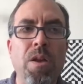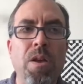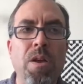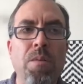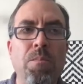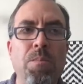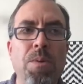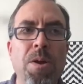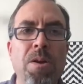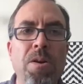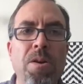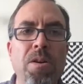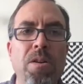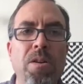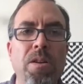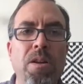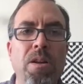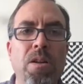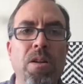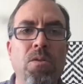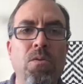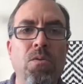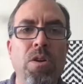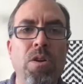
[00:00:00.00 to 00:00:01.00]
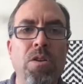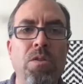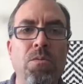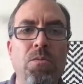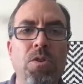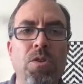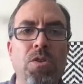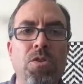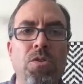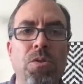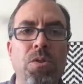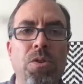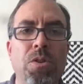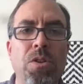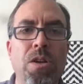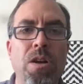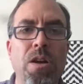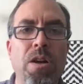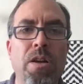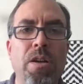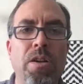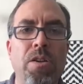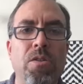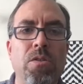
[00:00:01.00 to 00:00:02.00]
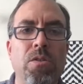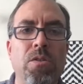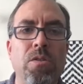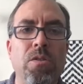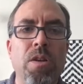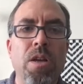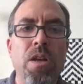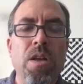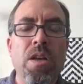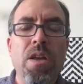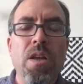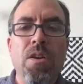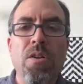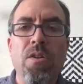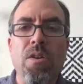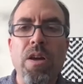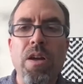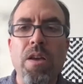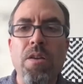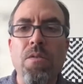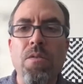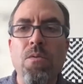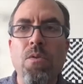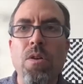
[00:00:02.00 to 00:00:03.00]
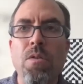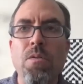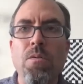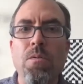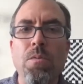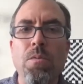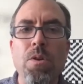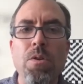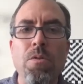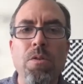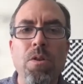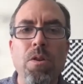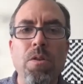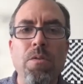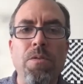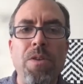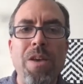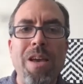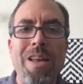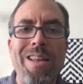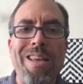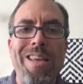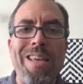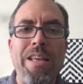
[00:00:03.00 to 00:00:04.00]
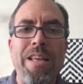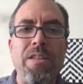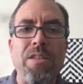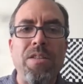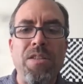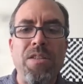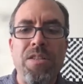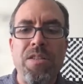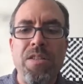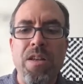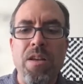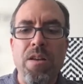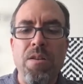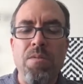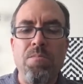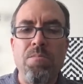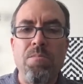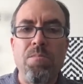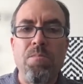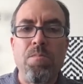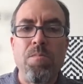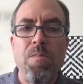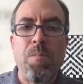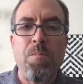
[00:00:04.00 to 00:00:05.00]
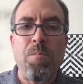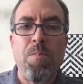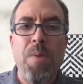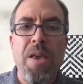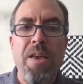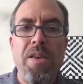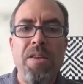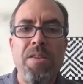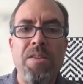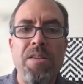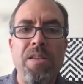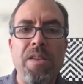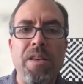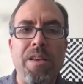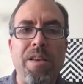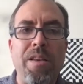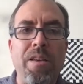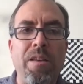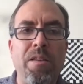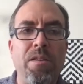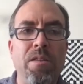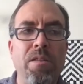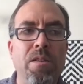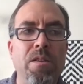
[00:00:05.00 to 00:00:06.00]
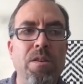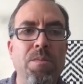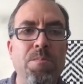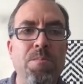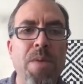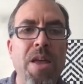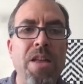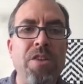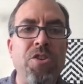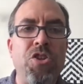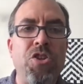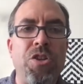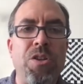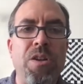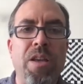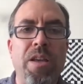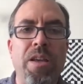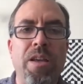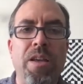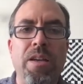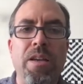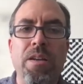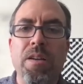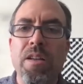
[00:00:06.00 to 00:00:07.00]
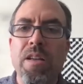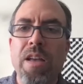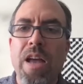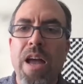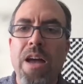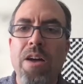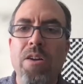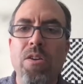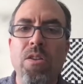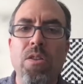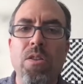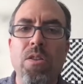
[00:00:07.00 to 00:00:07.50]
parallel? What's orthogonal, right? You've got to get some basic dimensioning out of the